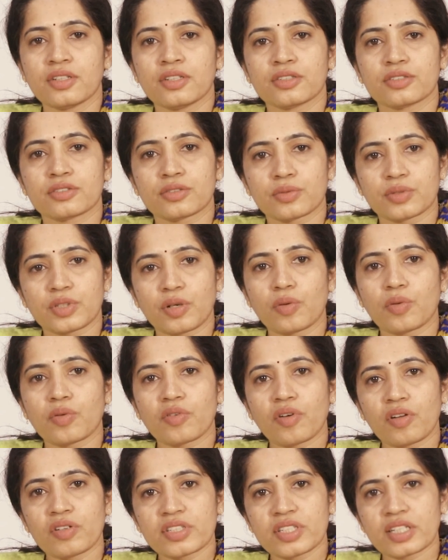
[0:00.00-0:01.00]
So the
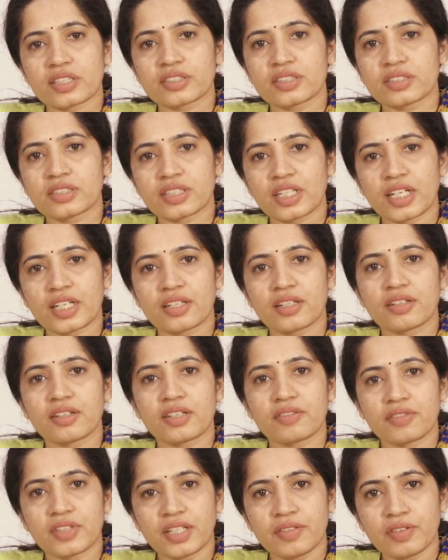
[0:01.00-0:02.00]
overall success rate,
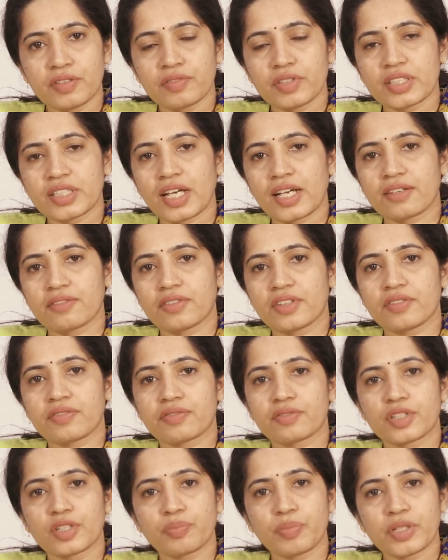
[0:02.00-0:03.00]
even with
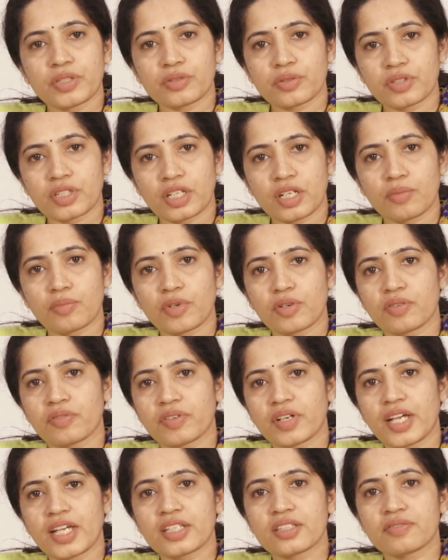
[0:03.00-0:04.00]
IVF, depends on the number of
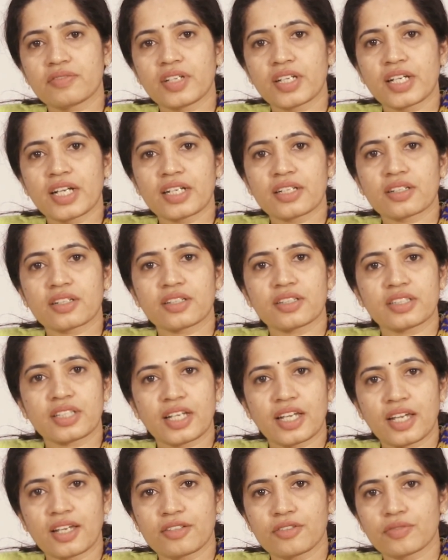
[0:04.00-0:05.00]
eggs we get, the
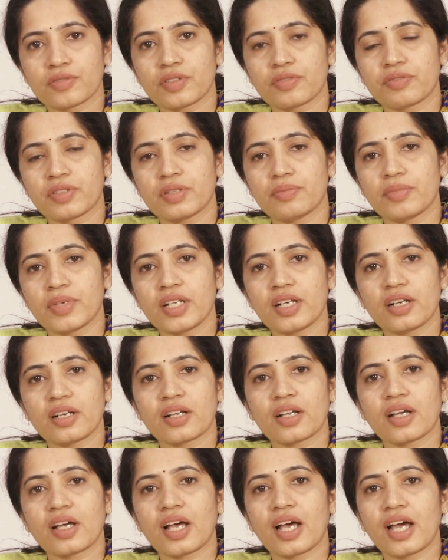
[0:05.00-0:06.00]
age of the female,
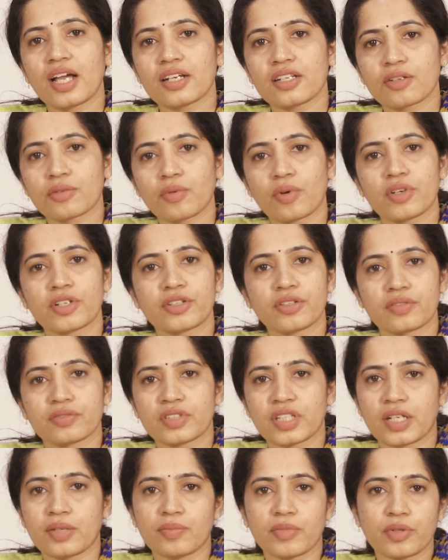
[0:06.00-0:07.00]
and the quality of
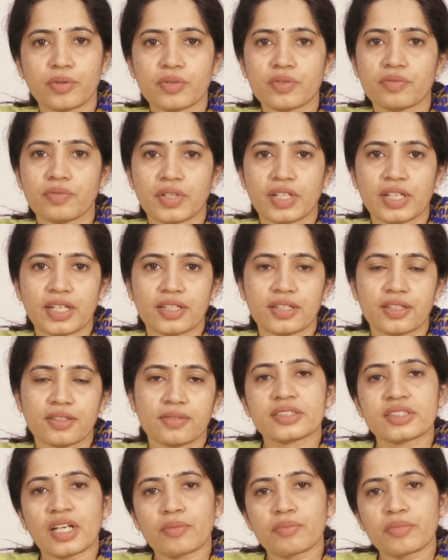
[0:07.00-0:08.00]
the embryos we get.
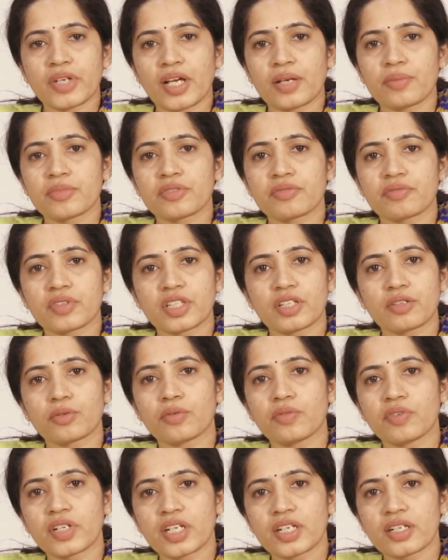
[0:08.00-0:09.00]
Sometimes when the
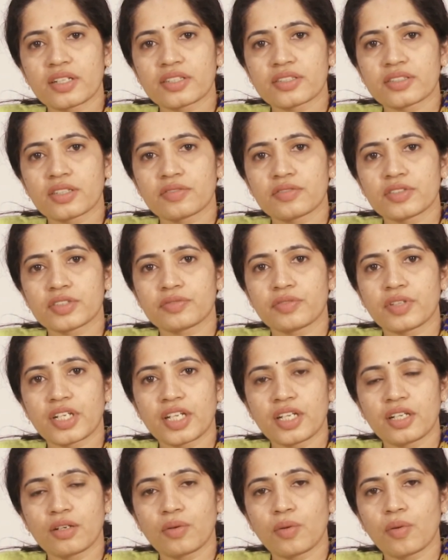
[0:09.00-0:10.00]
ovarian reserve is
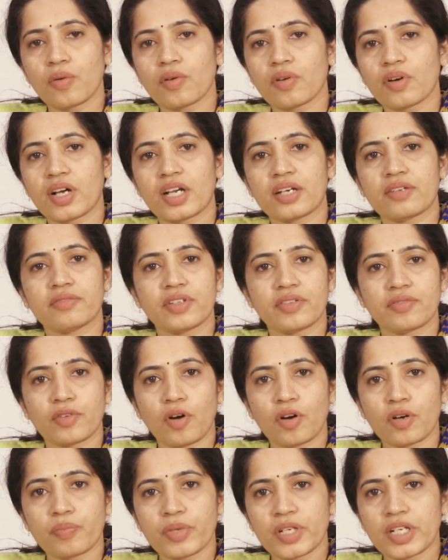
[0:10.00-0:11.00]
very low and we have
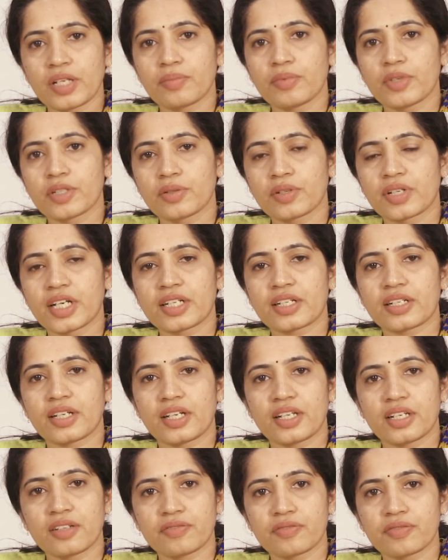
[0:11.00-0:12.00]
not been able to get
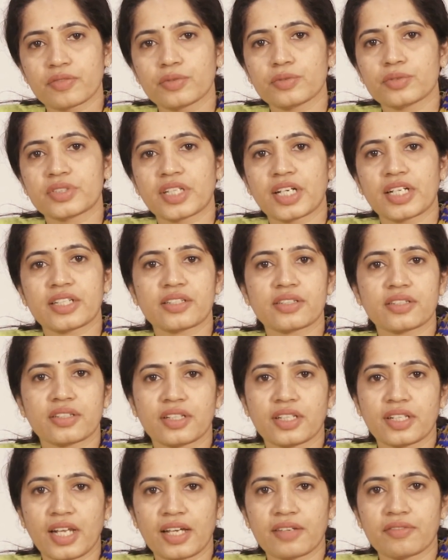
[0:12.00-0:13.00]
enough oocytes
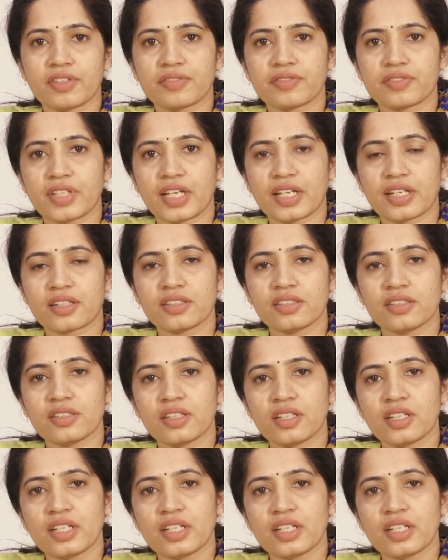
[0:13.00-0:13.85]
in IVF cycle,